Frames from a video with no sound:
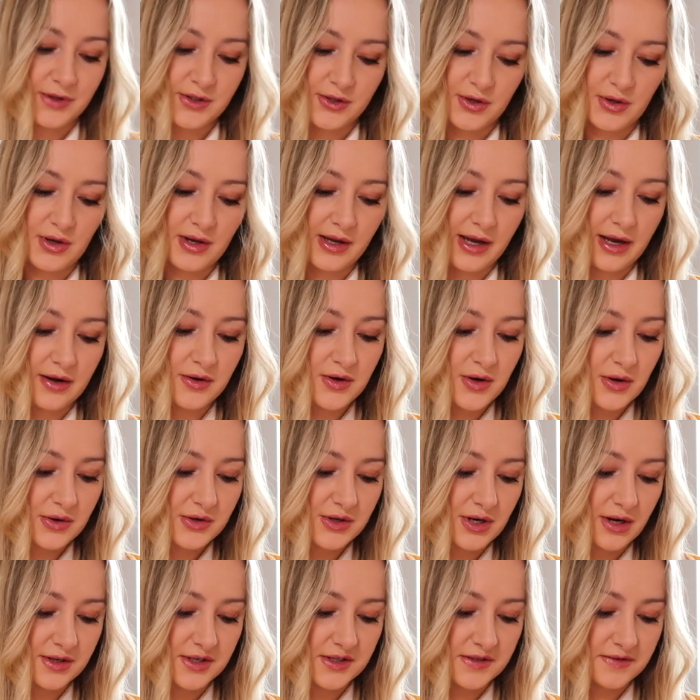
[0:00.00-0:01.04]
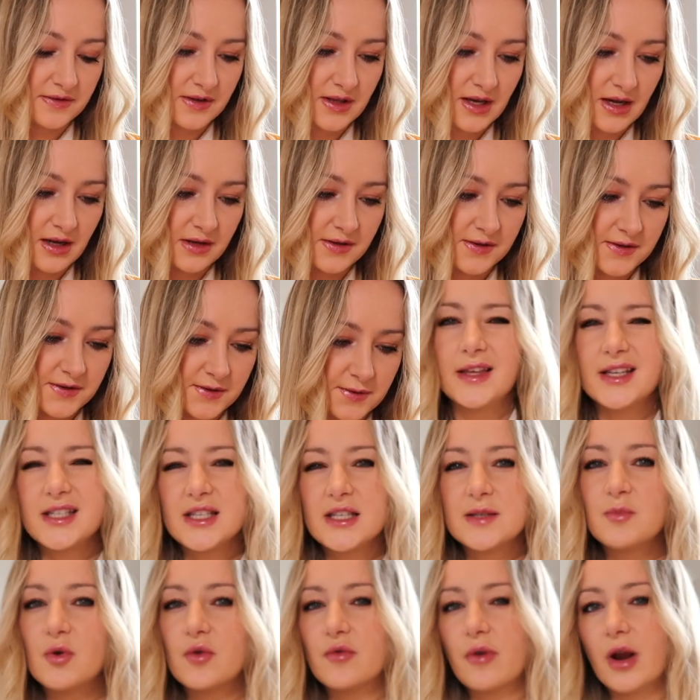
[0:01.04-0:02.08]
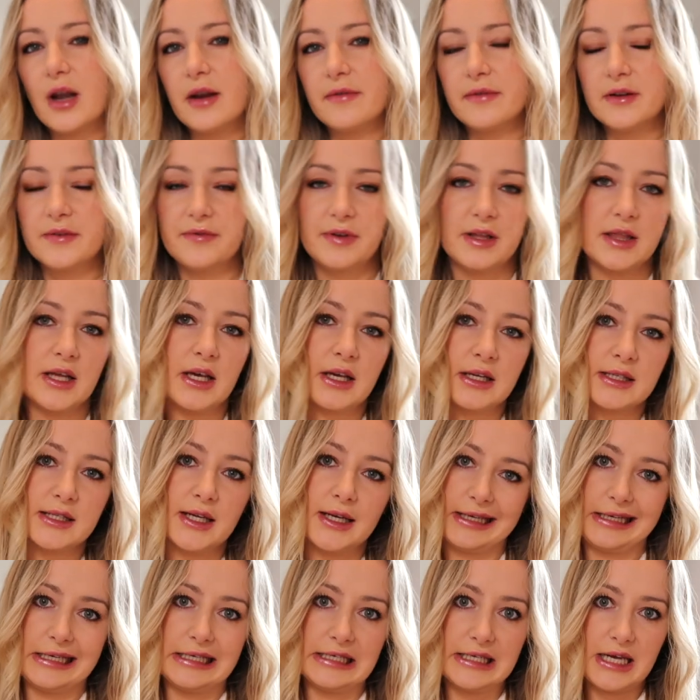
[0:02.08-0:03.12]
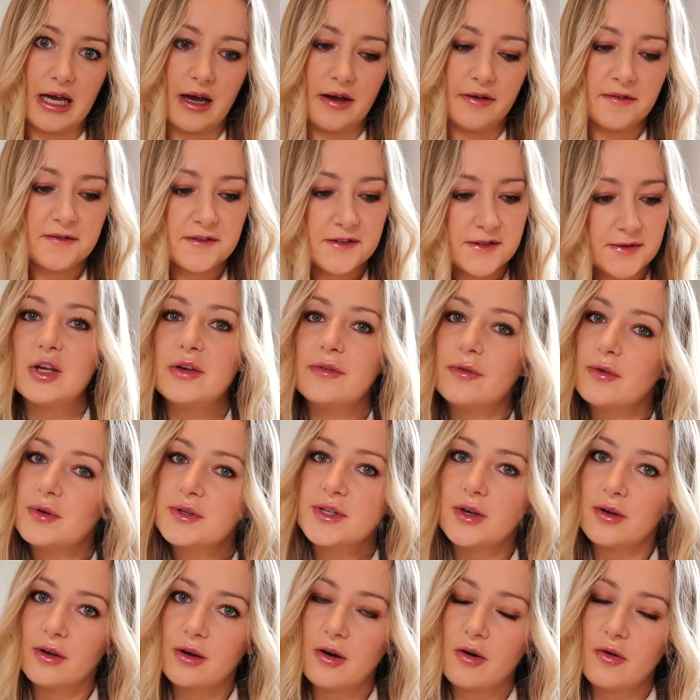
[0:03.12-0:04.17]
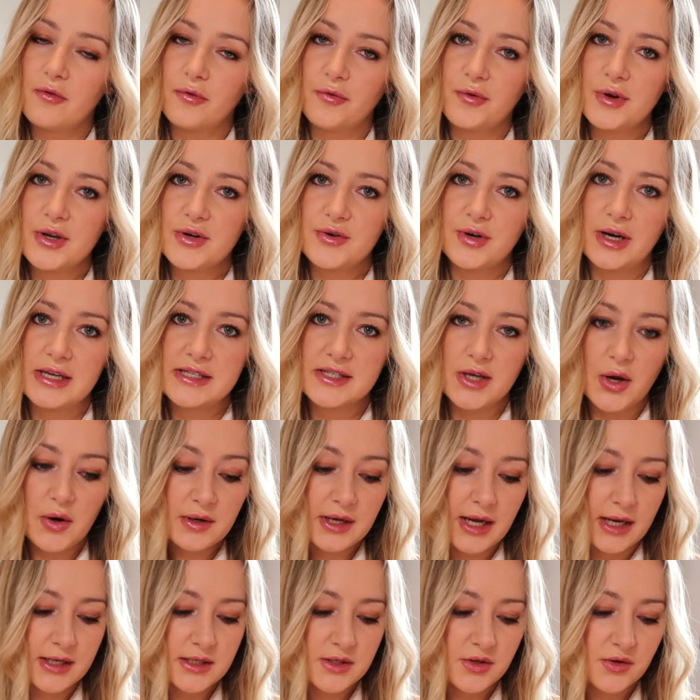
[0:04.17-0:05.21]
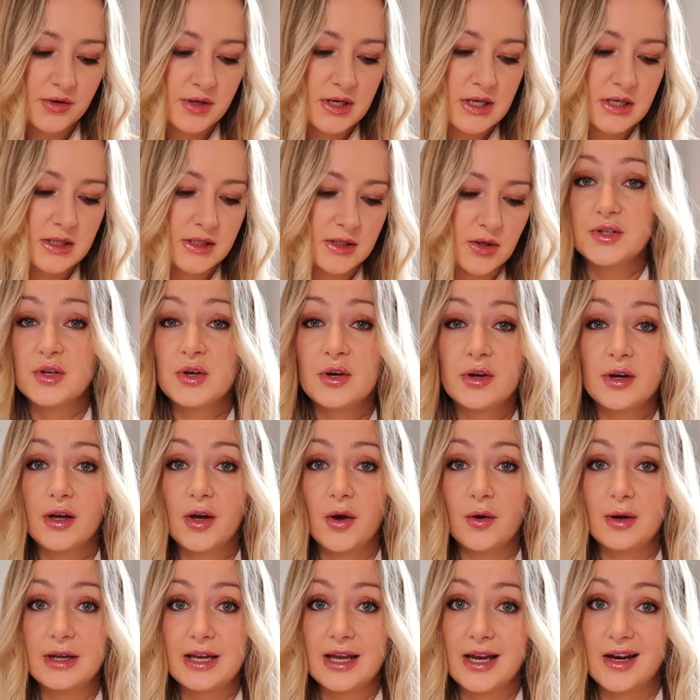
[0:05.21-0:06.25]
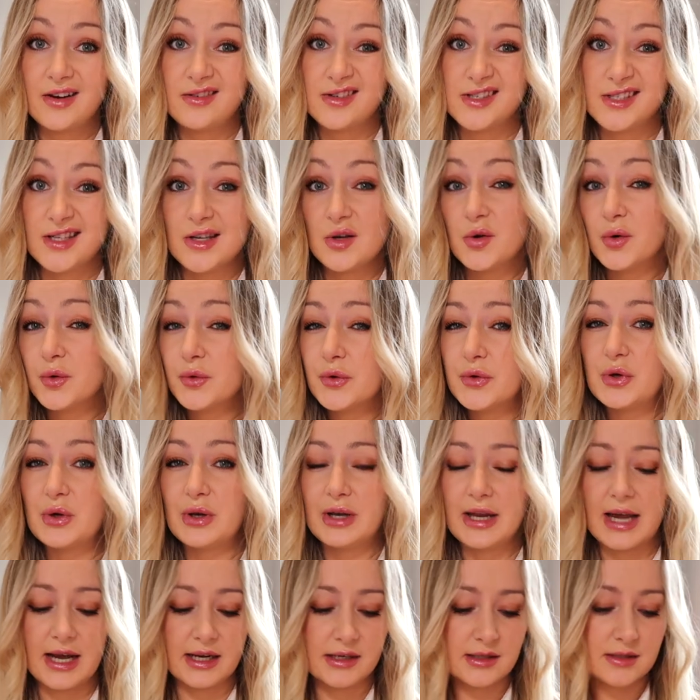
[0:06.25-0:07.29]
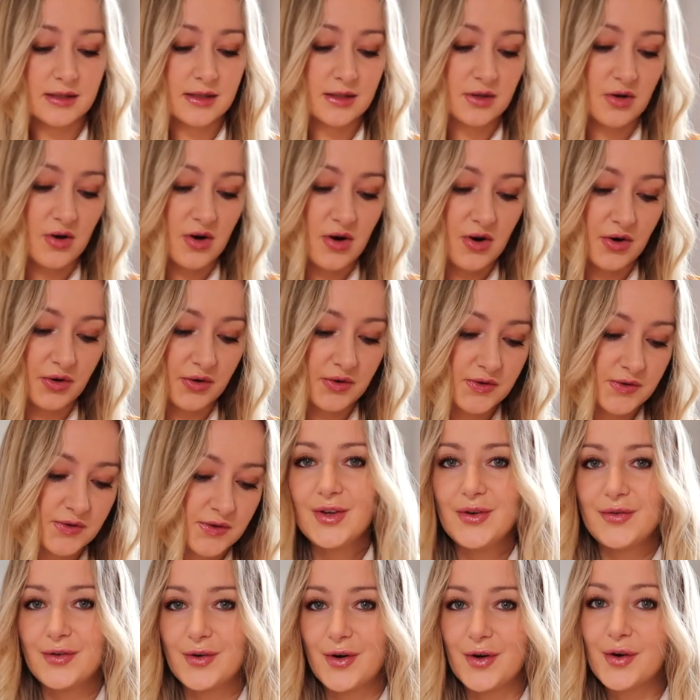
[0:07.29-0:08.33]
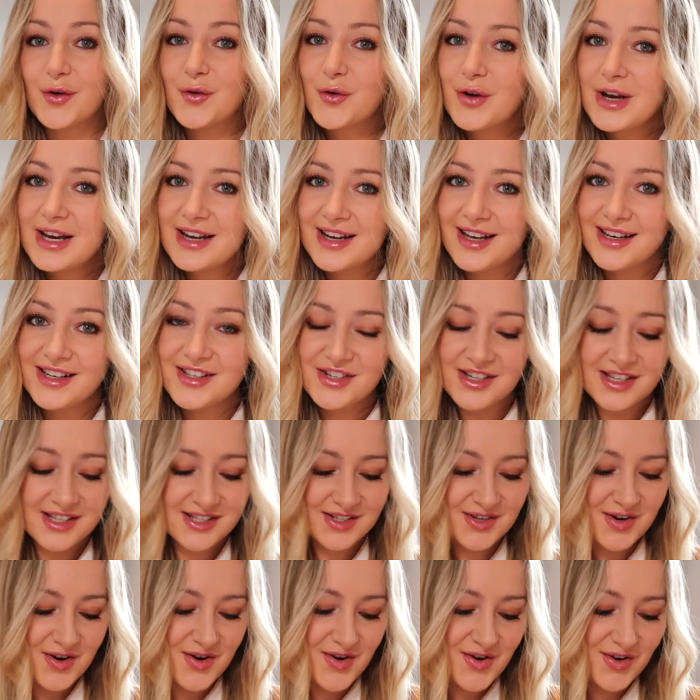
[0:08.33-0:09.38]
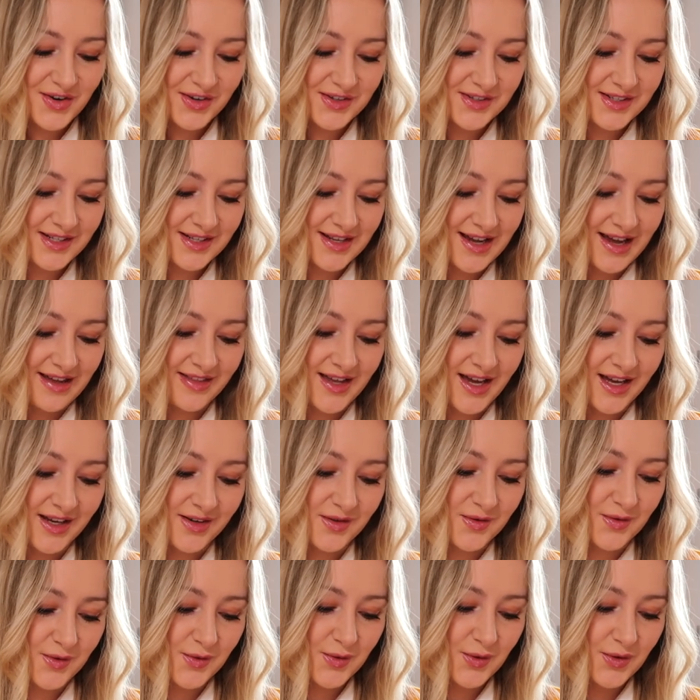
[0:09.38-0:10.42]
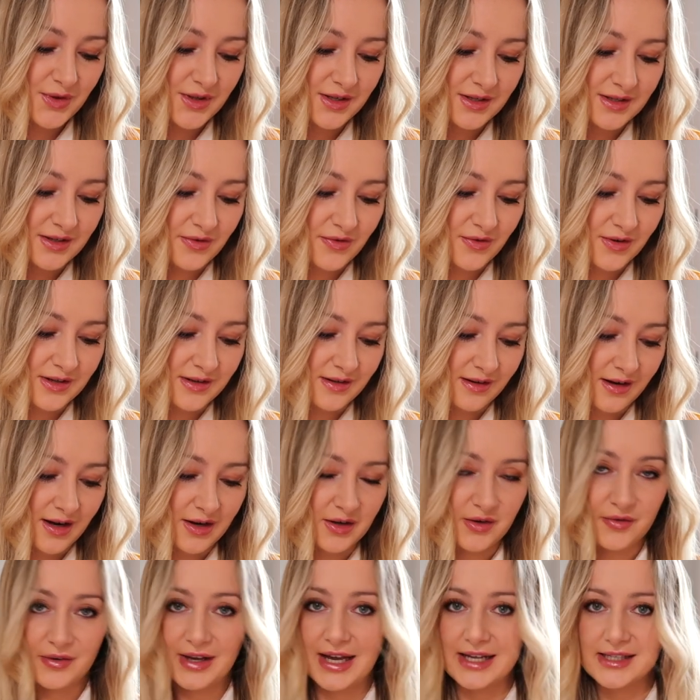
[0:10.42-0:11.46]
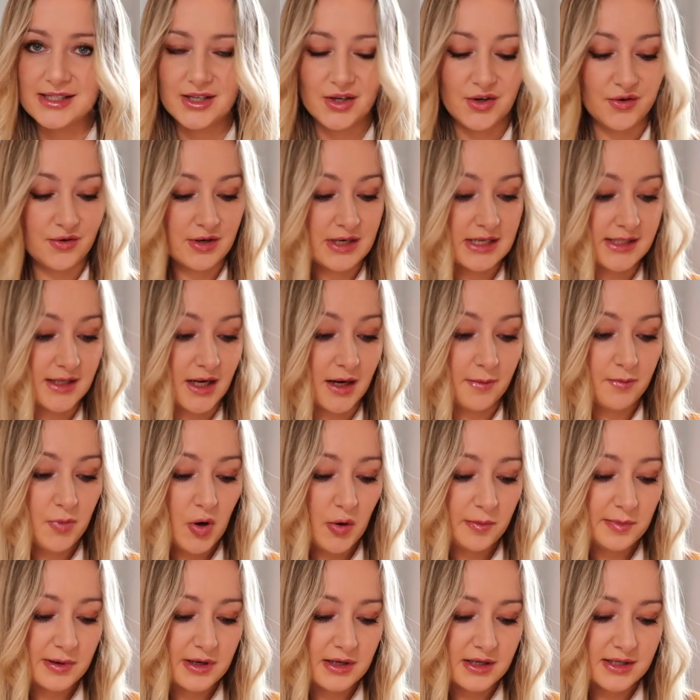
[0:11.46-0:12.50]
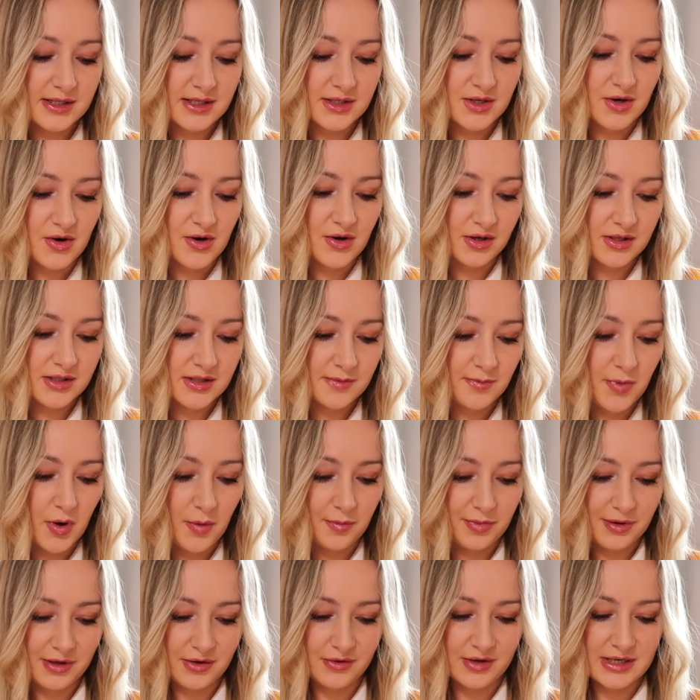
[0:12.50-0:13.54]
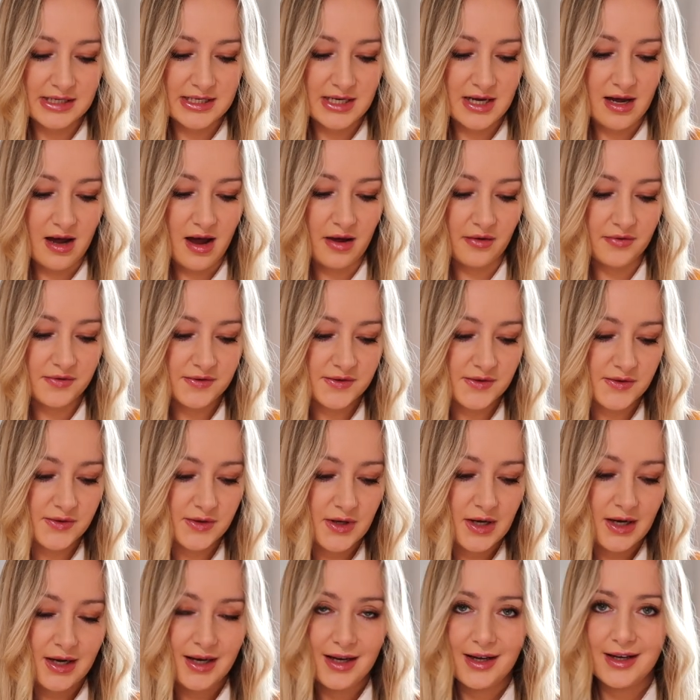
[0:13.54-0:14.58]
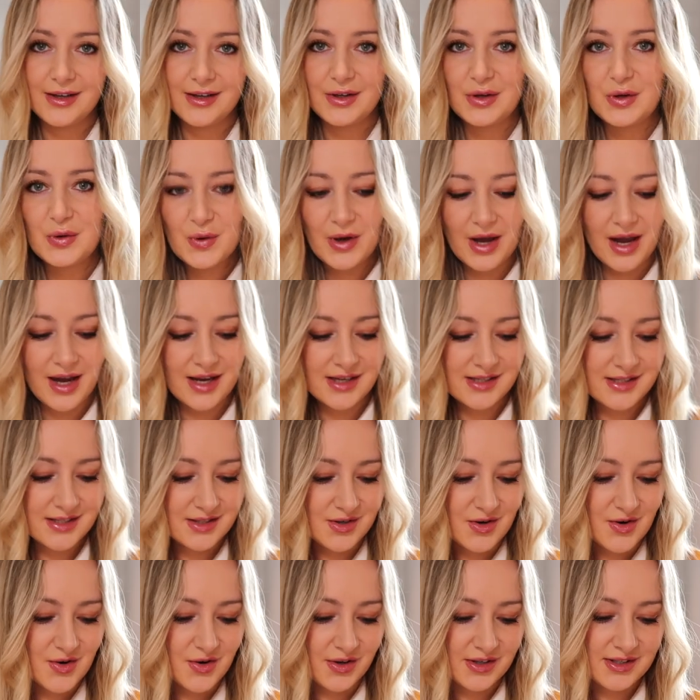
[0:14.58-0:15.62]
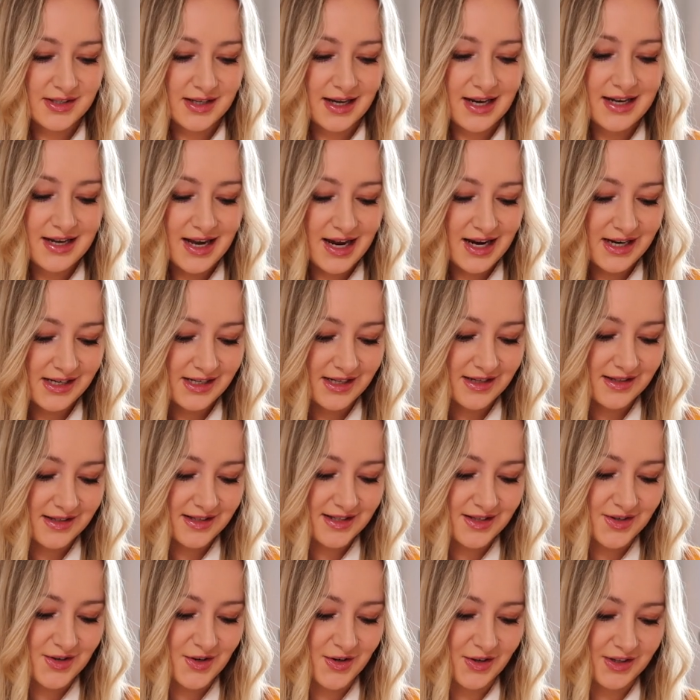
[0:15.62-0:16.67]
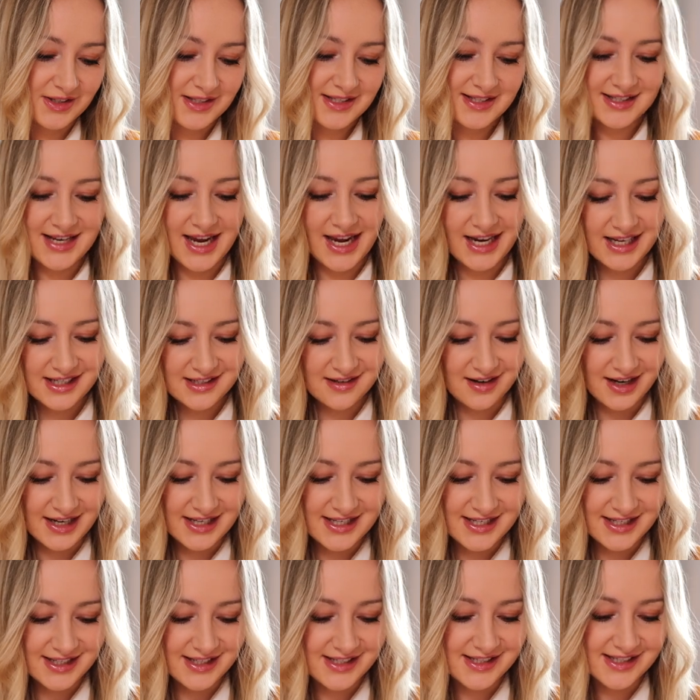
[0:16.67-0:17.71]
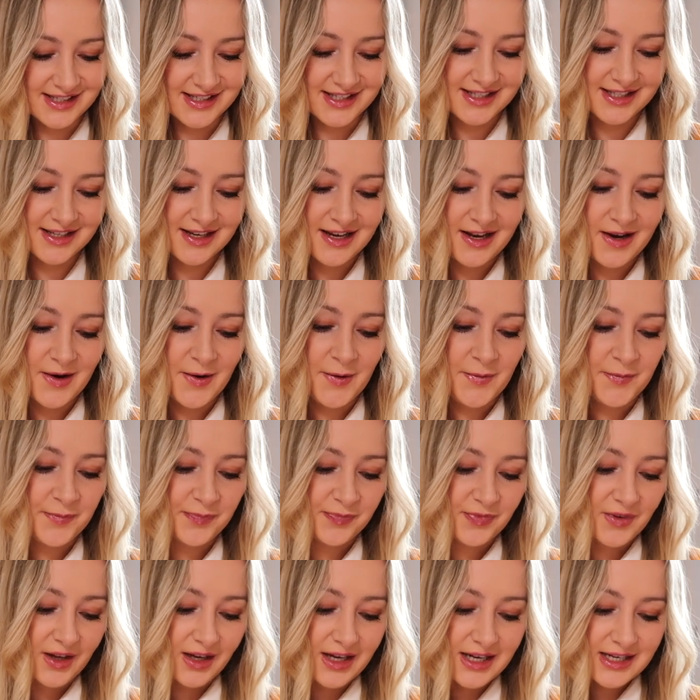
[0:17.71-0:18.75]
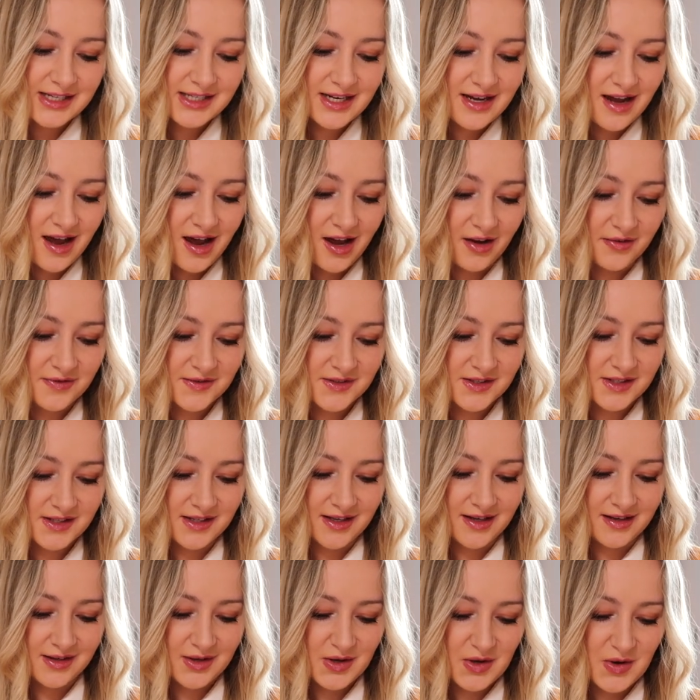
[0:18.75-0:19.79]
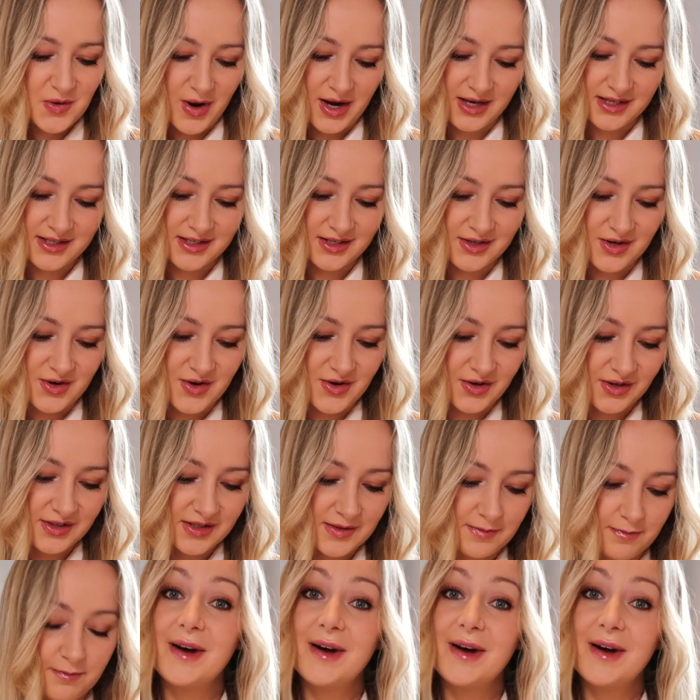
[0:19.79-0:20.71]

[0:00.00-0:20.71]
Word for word: So you get no charges for this. This is more relevant for things like E T Fs. You've also got Freetrade's own categories. So you could go in here and see all the newly added stocks. You've got green energy stocks, and then all the different kind of categories like popular stocks, popular E T Fs, U K stocks, Canadian stocks, tech titans, E T Fs, U S stocks.